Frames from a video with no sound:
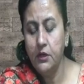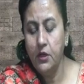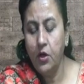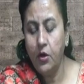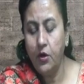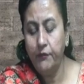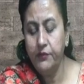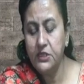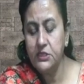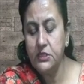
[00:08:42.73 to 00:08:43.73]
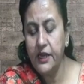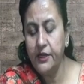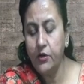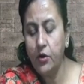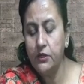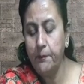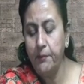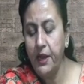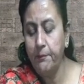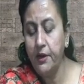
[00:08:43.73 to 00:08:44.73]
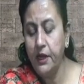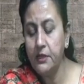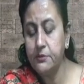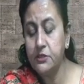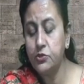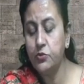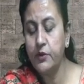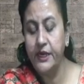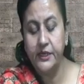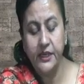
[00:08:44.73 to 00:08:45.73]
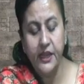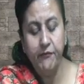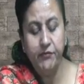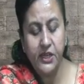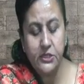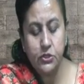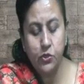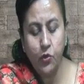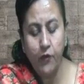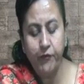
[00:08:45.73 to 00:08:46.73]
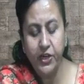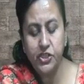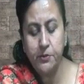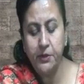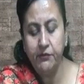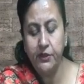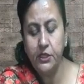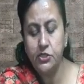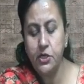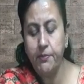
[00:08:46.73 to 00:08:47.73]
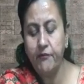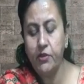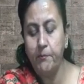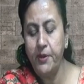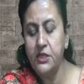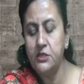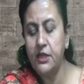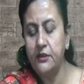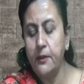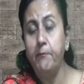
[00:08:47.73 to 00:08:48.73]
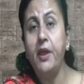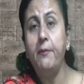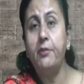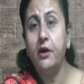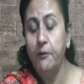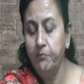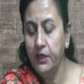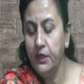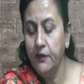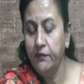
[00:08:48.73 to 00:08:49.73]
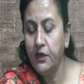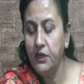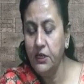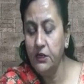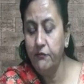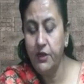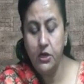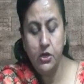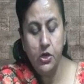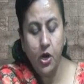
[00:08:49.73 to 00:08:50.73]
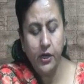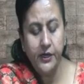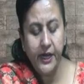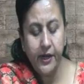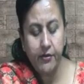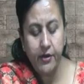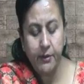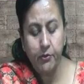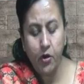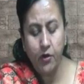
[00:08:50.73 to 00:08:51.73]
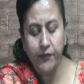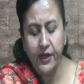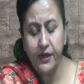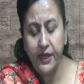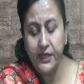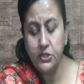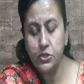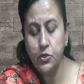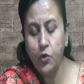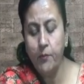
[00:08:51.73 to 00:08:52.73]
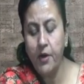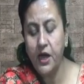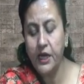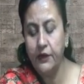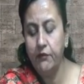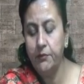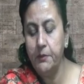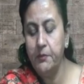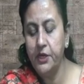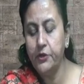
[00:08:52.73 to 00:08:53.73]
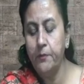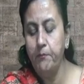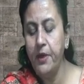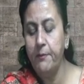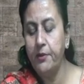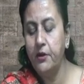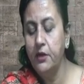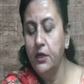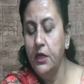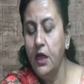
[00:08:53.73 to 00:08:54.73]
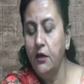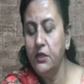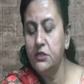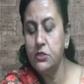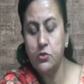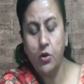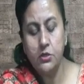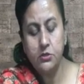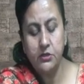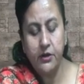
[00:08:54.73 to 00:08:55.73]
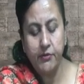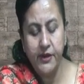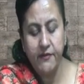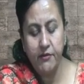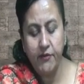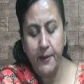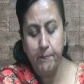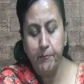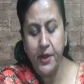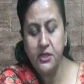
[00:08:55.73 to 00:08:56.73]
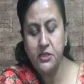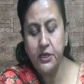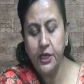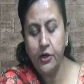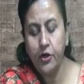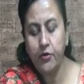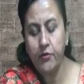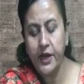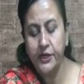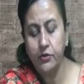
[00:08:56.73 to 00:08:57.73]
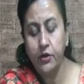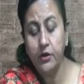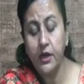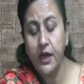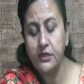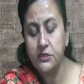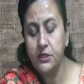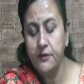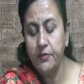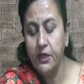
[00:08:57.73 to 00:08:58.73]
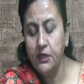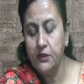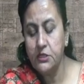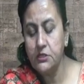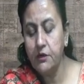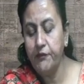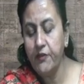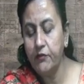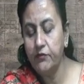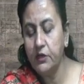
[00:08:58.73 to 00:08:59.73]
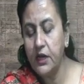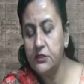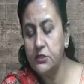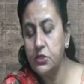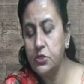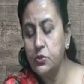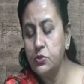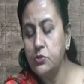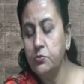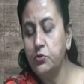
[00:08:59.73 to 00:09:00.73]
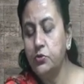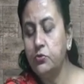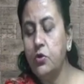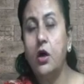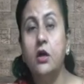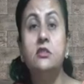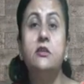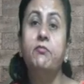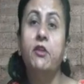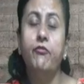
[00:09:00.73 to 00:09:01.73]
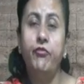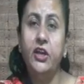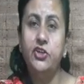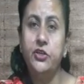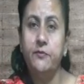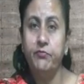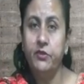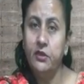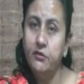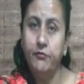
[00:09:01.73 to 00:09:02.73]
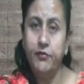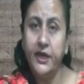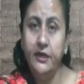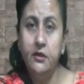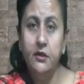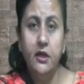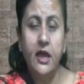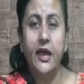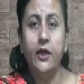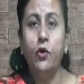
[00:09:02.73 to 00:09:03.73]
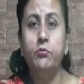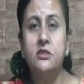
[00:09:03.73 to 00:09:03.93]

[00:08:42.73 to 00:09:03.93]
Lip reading: of this lead on the paper helps us to write. If there is no friction between the tip of the pencil and the paper, the lead will not get rubbed off and hence no marking will be made on paper. This is also the reason why pencil cannot write on glass. The surface of the glass is too smooth to cause friction. Fine. I hope this